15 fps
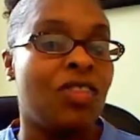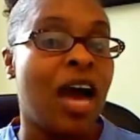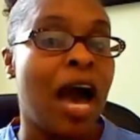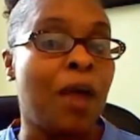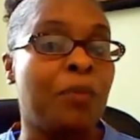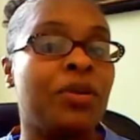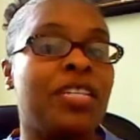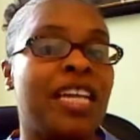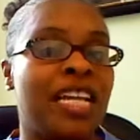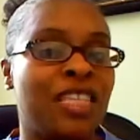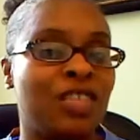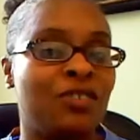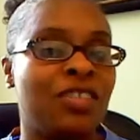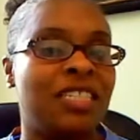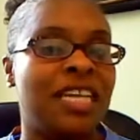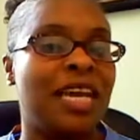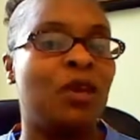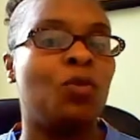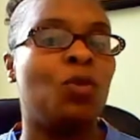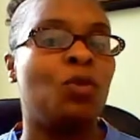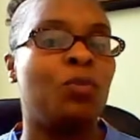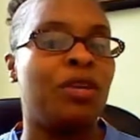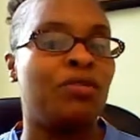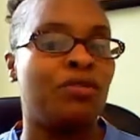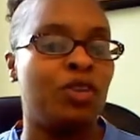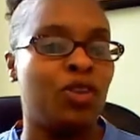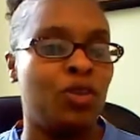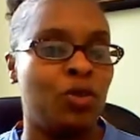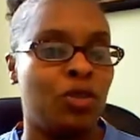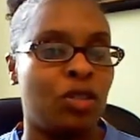The hypertensive state will be
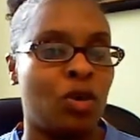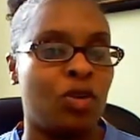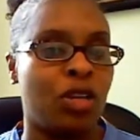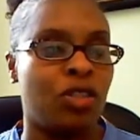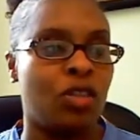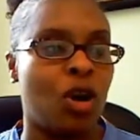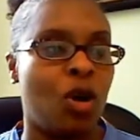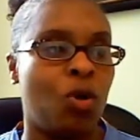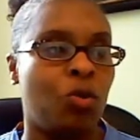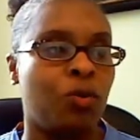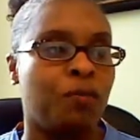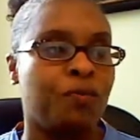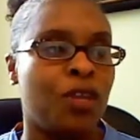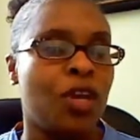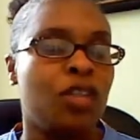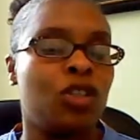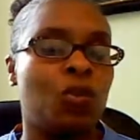reduced on its own.